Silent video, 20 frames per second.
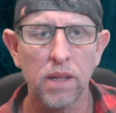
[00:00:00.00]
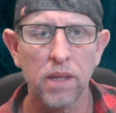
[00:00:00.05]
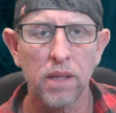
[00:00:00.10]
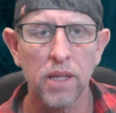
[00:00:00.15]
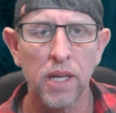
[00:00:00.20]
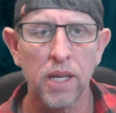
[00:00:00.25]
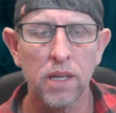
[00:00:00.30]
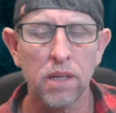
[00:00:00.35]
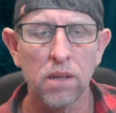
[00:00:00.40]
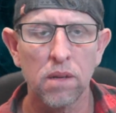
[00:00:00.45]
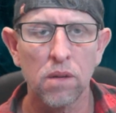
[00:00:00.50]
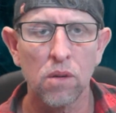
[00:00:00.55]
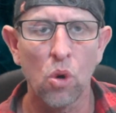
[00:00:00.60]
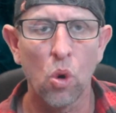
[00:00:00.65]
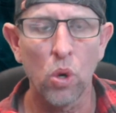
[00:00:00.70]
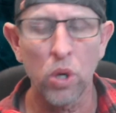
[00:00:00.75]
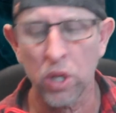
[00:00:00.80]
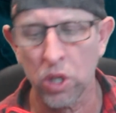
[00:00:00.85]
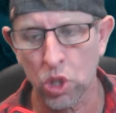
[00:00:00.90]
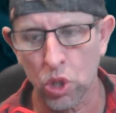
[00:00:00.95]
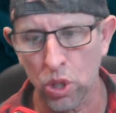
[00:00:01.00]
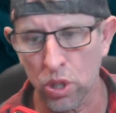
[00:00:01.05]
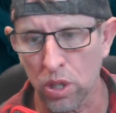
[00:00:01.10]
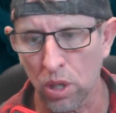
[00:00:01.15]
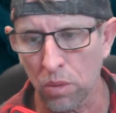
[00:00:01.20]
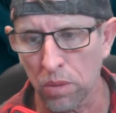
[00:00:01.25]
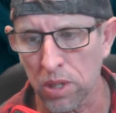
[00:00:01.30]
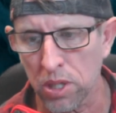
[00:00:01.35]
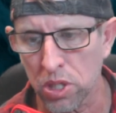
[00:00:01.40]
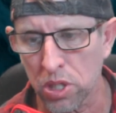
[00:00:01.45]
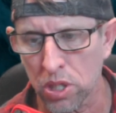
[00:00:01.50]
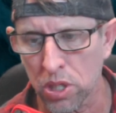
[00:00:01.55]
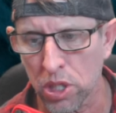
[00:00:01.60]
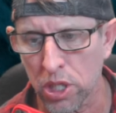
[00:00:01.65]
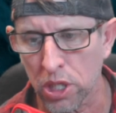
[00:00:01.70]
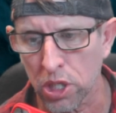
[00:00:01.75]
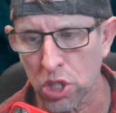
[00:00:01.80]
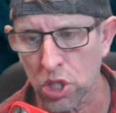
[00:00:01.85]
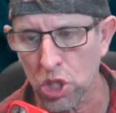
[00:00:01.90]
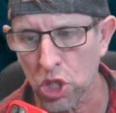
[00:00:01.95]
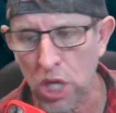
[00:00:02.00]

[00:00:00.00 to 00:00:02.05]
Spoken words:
that all you should do is just